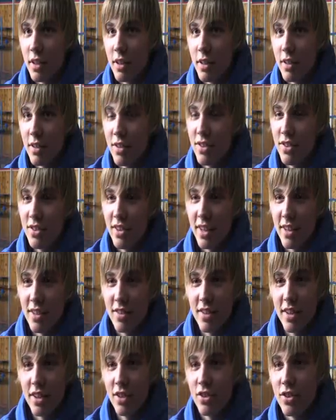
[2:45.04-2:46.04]

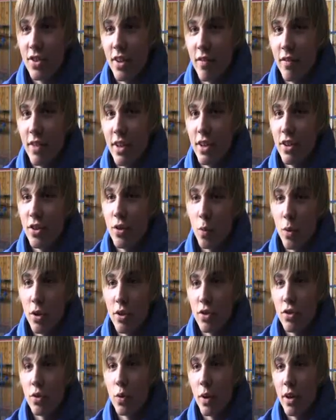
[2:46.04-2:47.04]
6ish, 7ish,
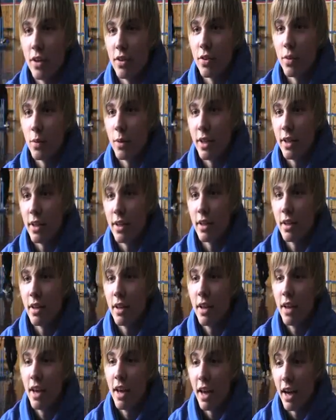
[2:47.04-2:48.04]
once, twice a week.
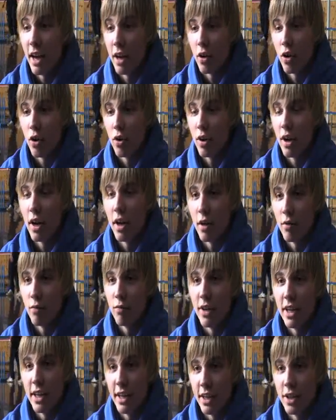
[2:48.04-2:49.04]
I
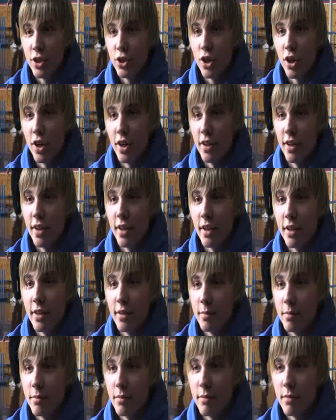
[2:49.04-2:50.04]
really enjoyed it.
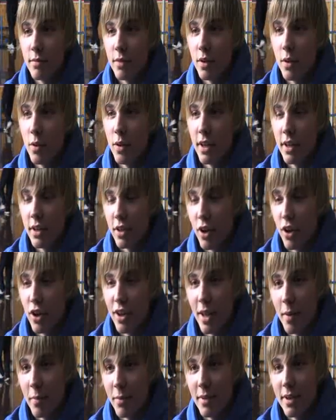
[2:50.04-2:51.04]
I got
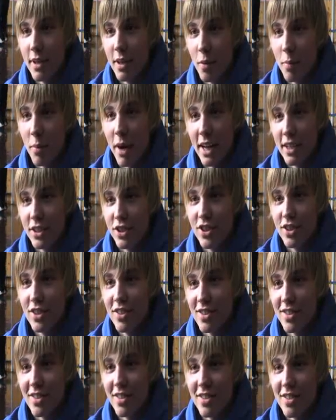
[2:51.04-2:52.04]
them little
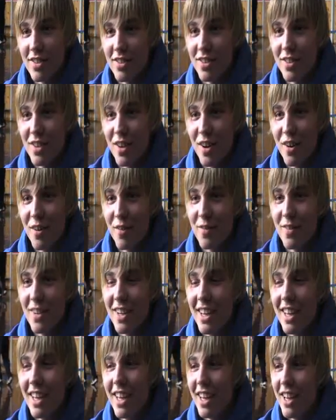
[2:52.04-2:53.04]
badges and stuff.
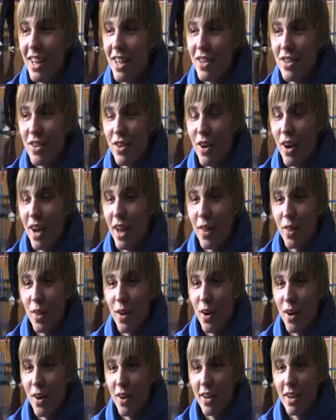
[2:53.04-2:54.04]
So I
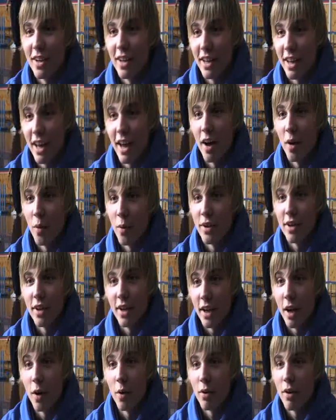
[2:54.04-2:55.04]
thought, yeah,
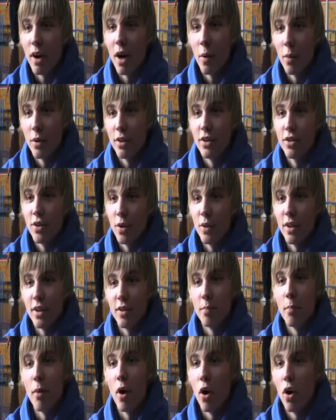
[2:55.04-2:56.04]
I wanna do
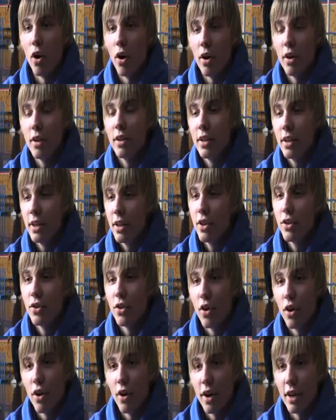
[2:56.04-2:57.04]
this more.
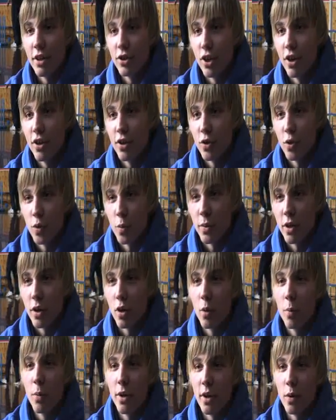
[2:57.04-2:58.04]
So I joined the swimming
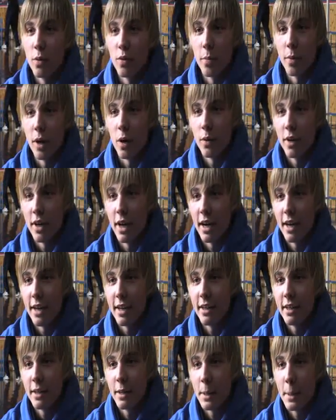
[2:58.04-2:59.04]
club when I was about
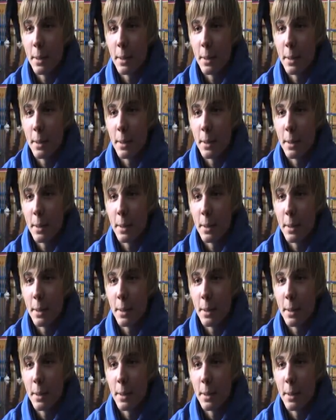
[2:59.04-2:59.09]
9,